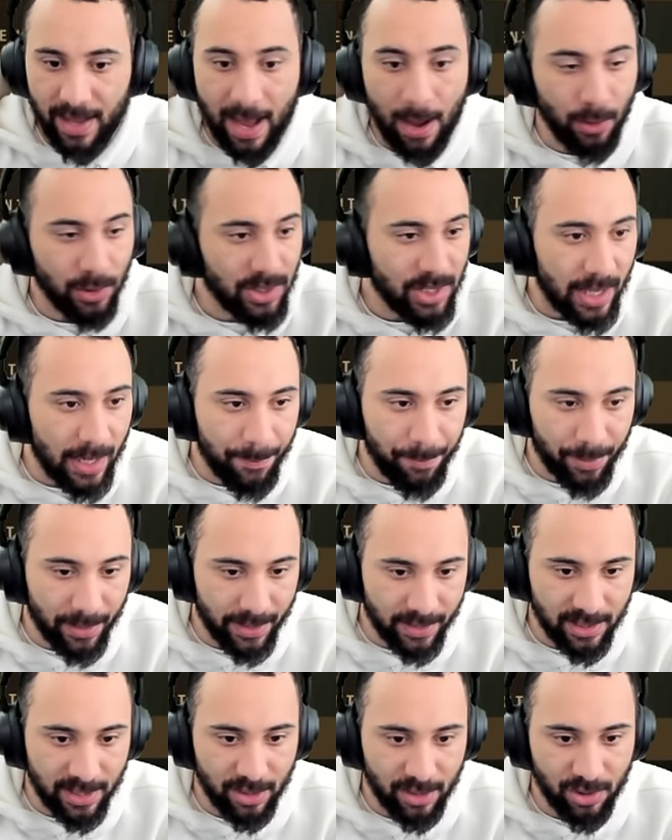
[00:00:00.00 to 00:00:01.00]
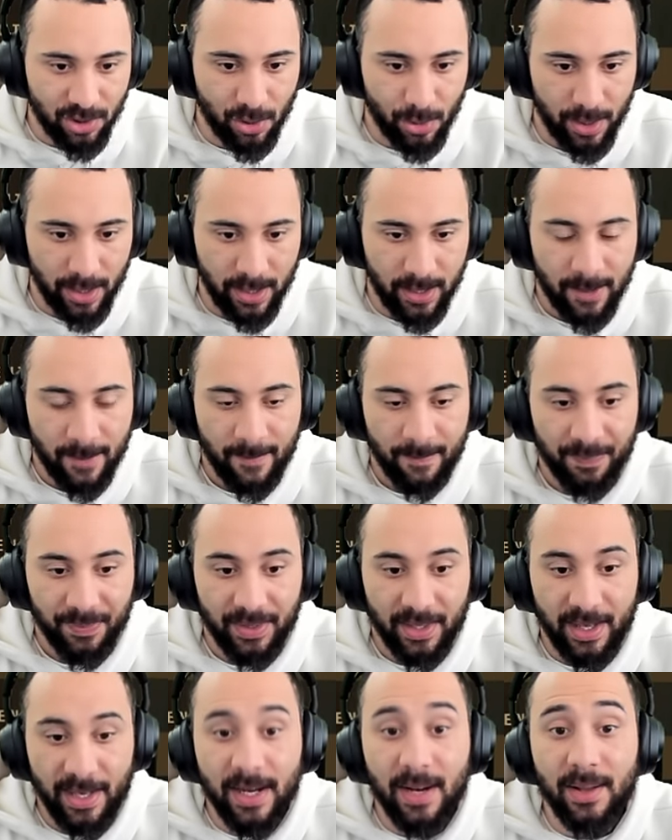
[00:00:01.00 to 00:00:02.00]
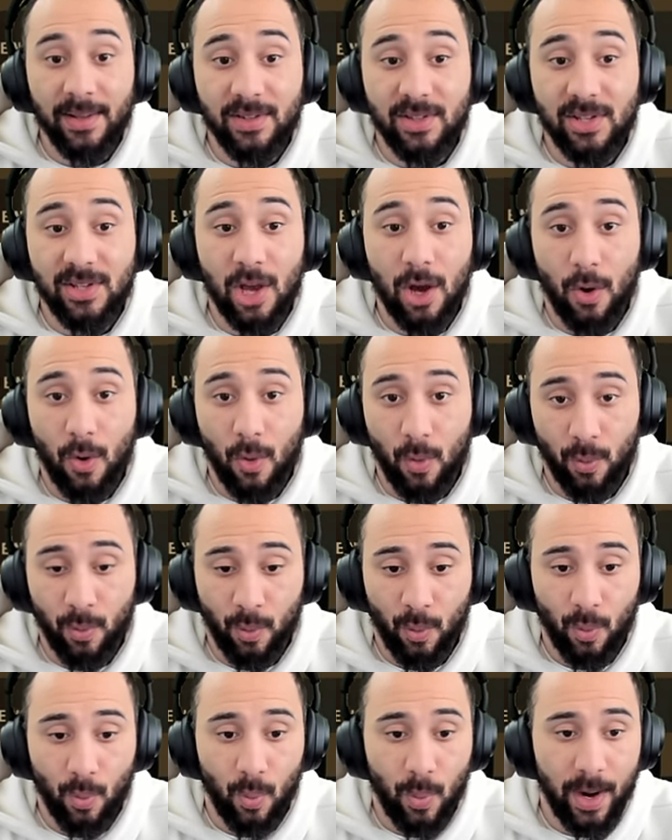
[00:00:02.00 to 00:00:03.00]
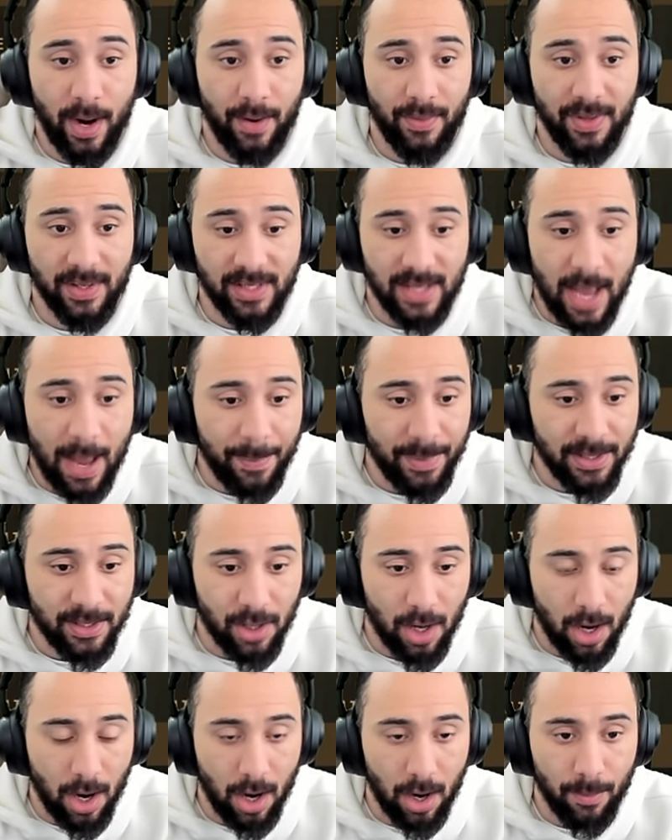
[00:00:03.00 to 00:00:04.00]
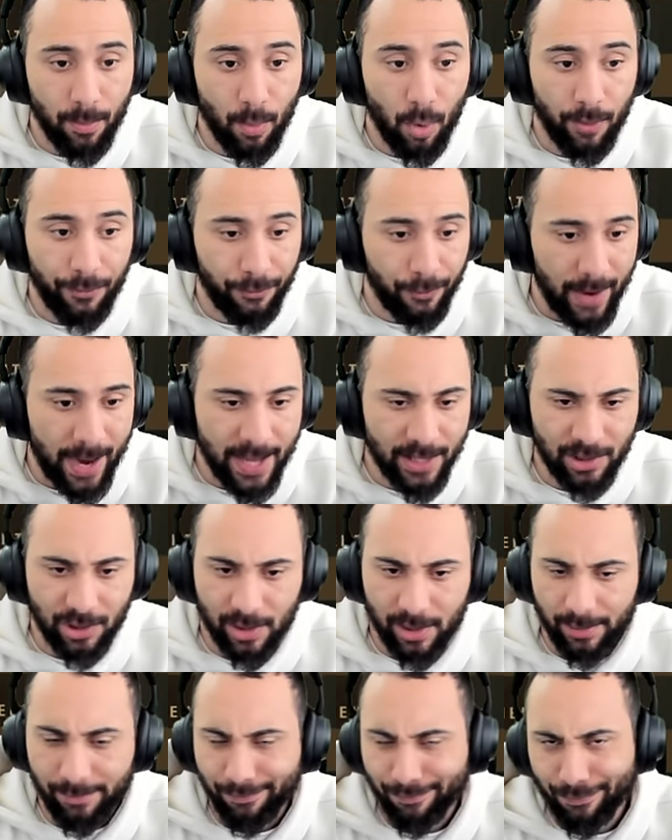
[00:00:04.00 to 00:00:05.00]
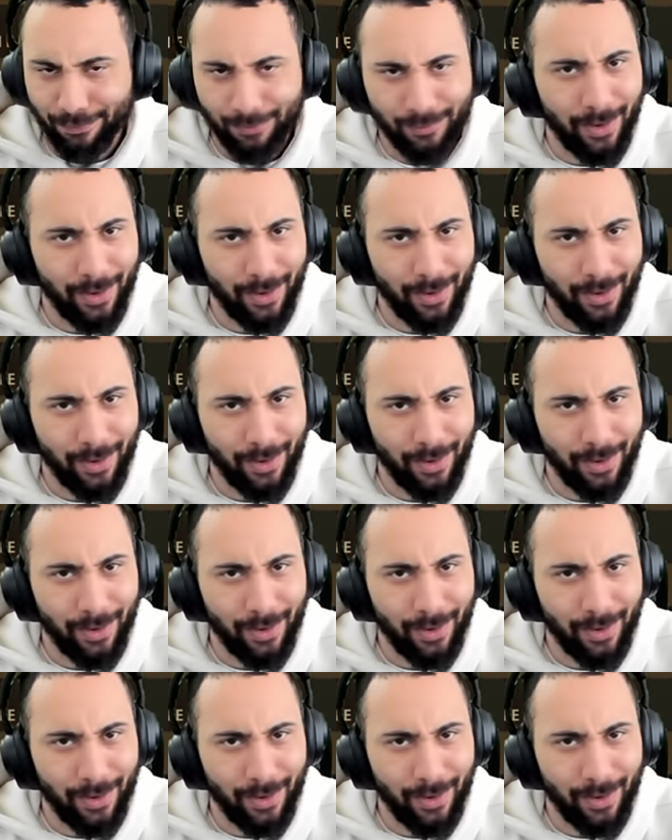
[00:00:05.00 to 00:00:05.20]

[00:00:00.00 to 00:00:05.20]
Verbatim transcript: outside of plague territory in a zone where the zombies are more fragile.